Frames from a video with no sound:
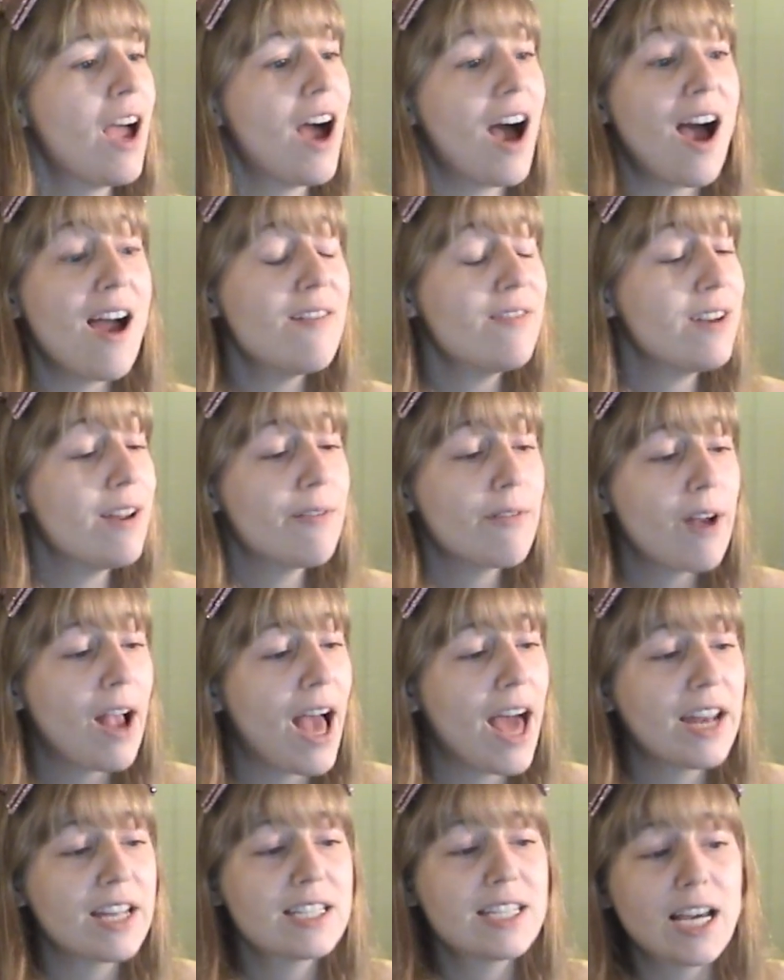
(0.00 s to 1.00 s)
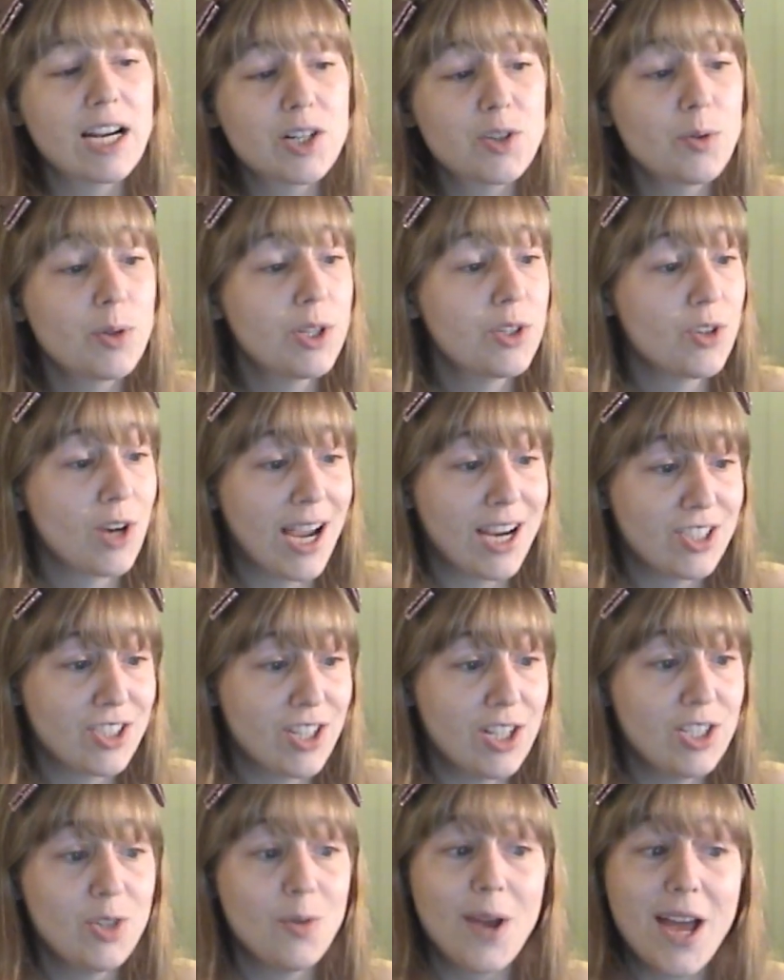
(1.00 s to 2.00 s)
I've never had a sexual
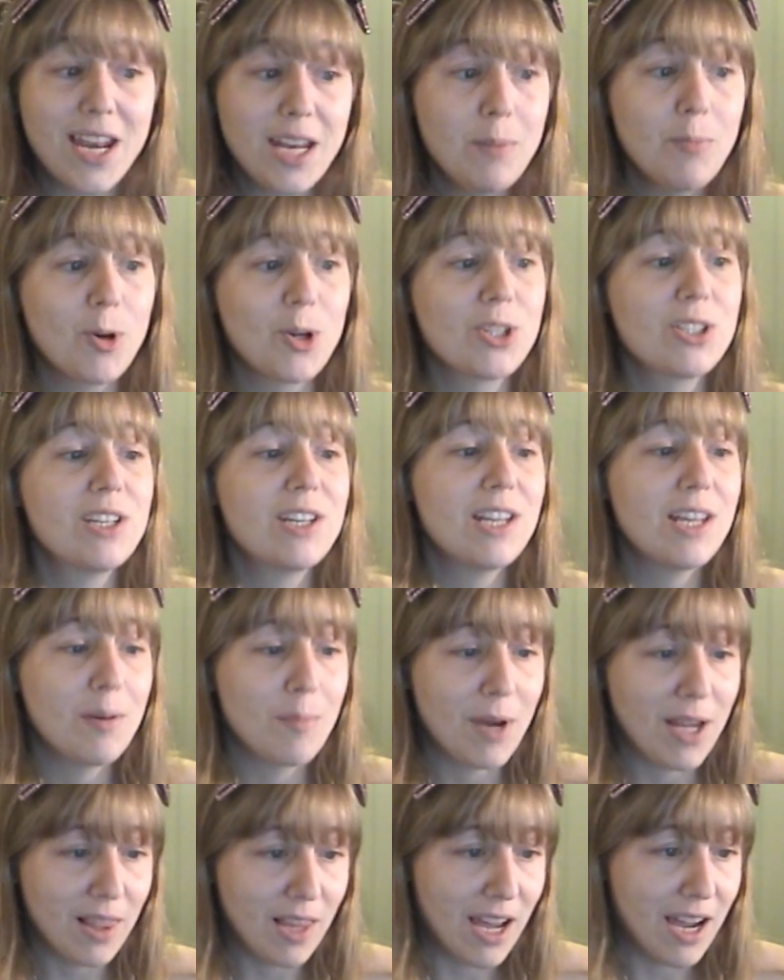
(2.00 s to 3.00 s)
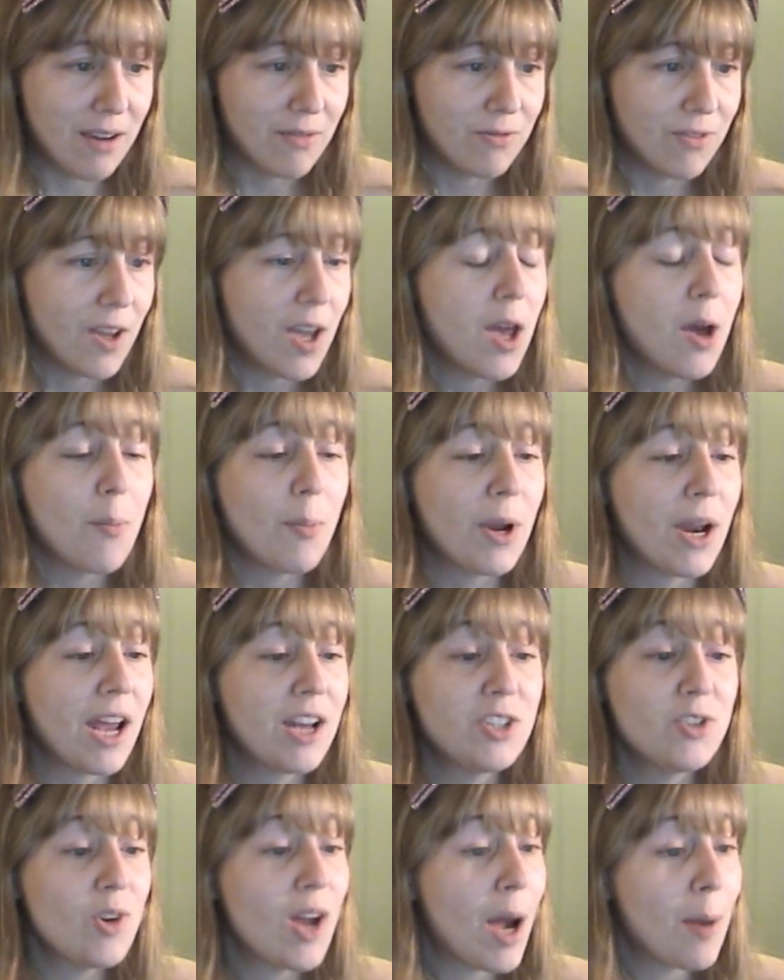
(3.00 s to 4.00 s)
attraction to any person in my life, but I
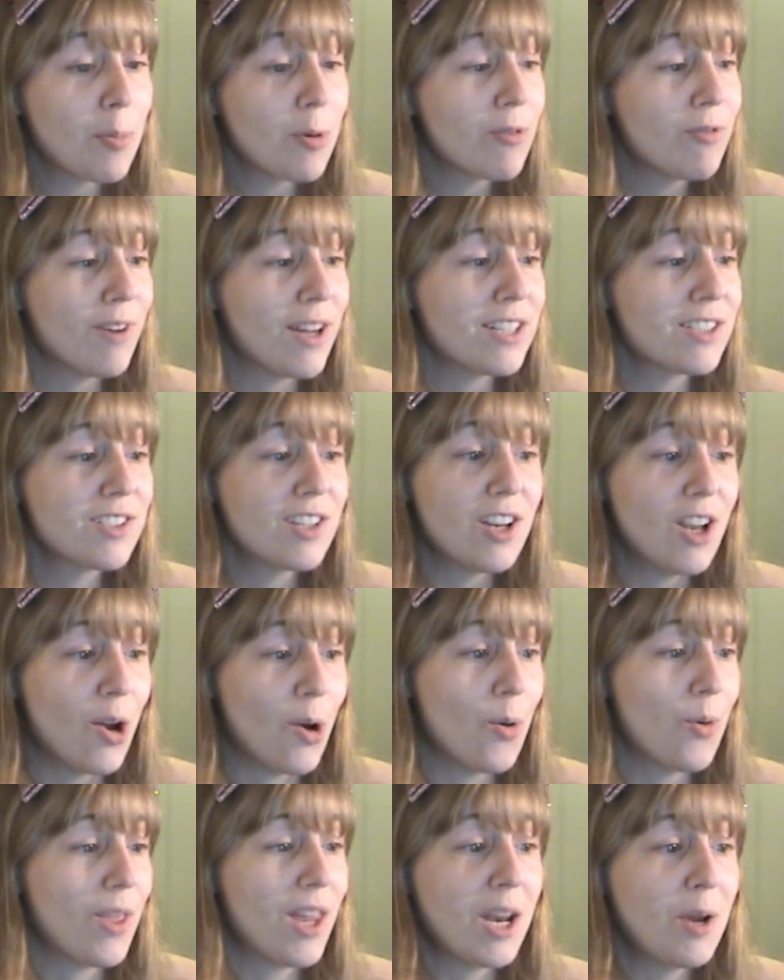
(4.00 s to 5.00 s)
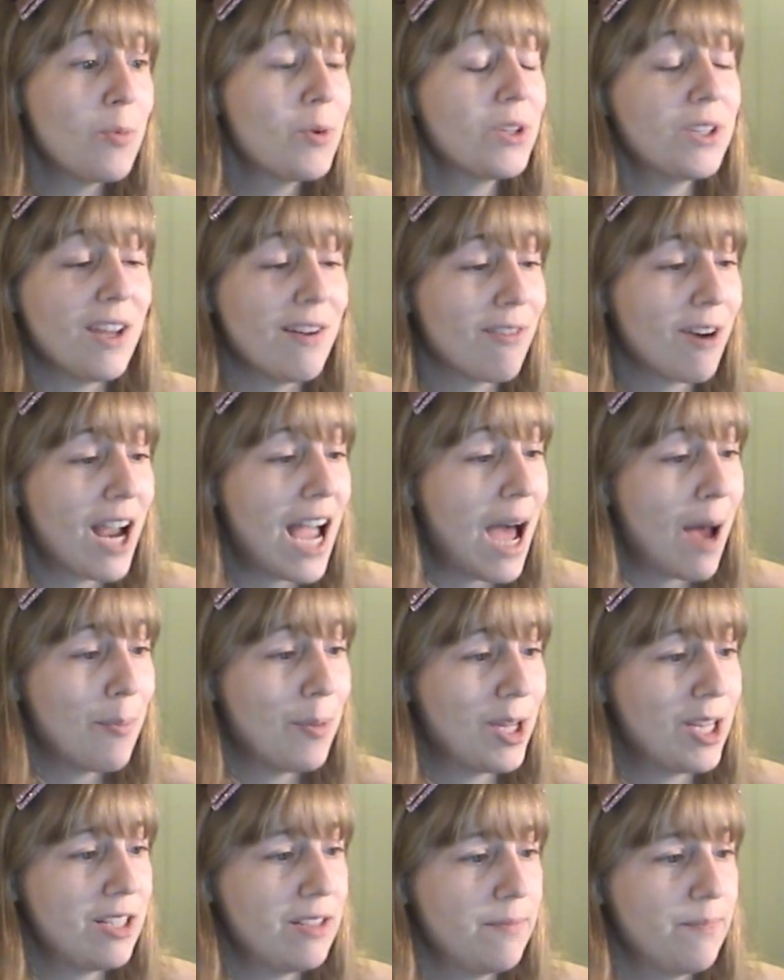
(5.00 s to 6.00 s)
do not profess to know that it will never
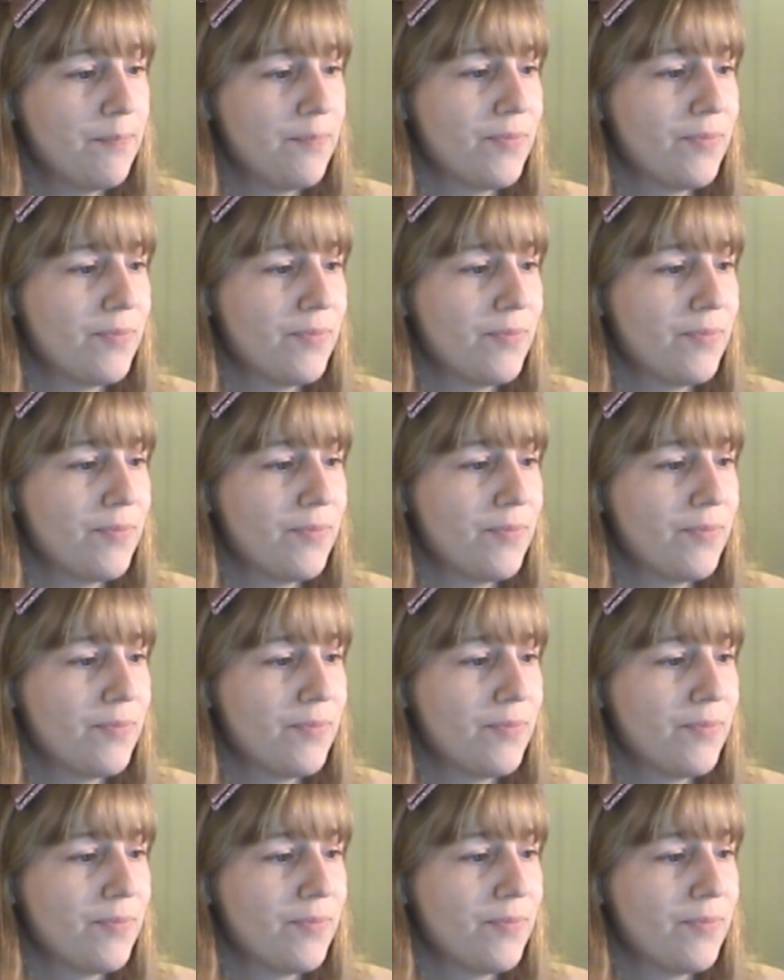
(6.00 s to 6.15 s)
happen."